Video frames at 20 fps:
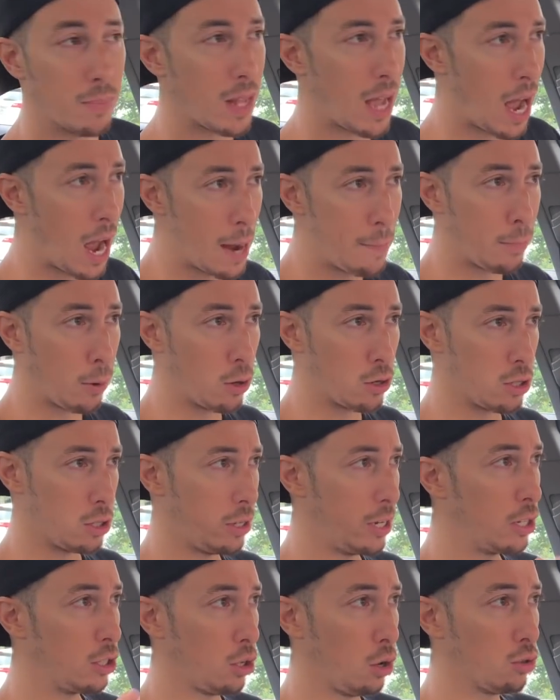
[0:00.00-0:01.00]
I
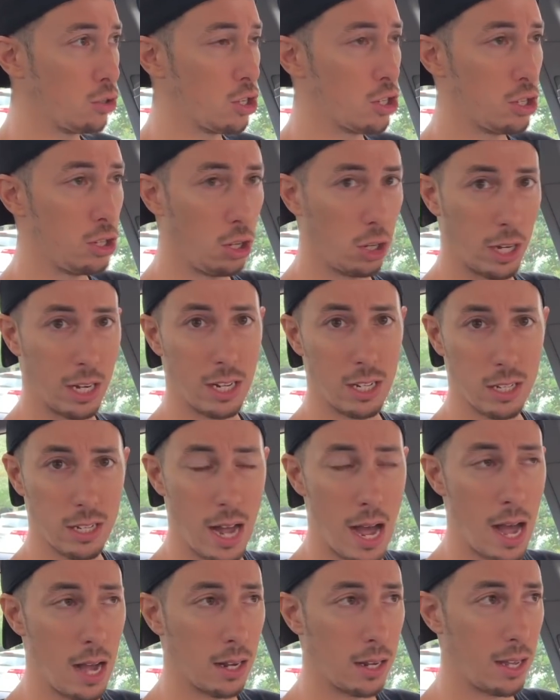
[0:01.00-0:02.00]
personally don't just look at a
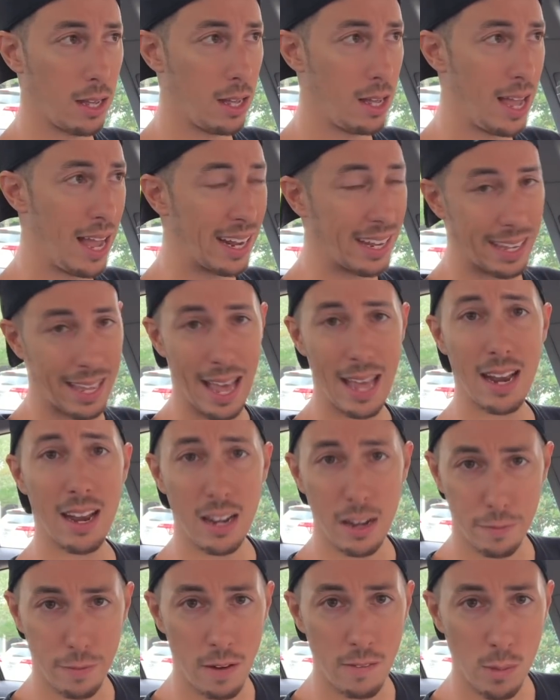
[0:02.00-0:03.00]
stock and get in
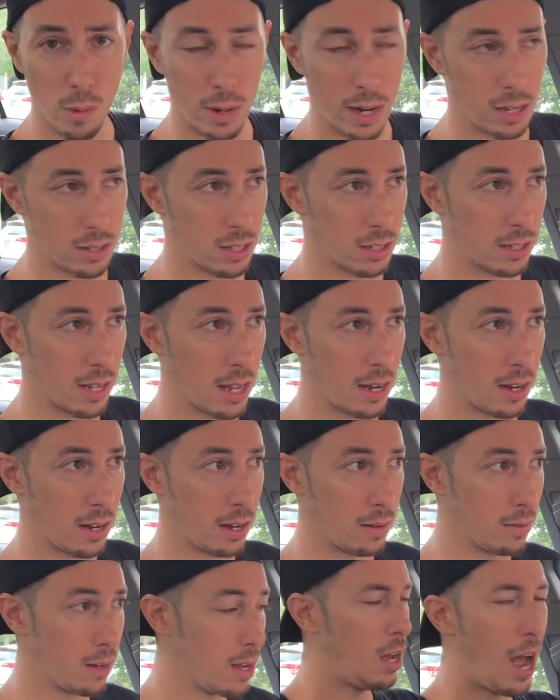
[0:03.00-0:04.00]
if everyone else is getting
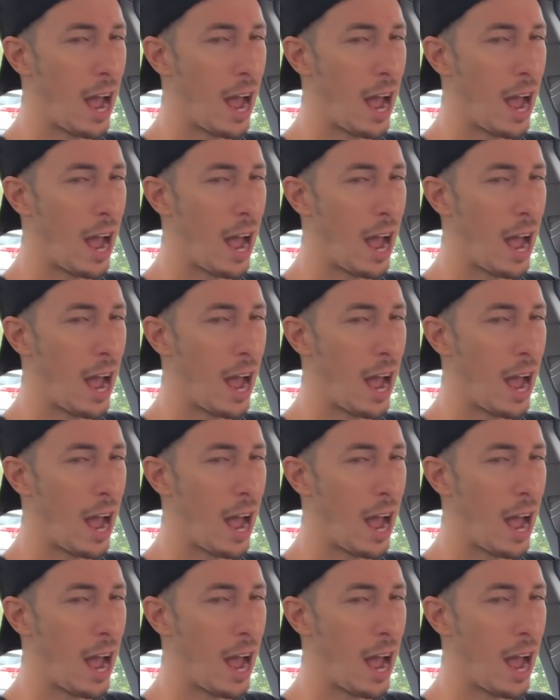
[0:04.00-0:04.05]
in.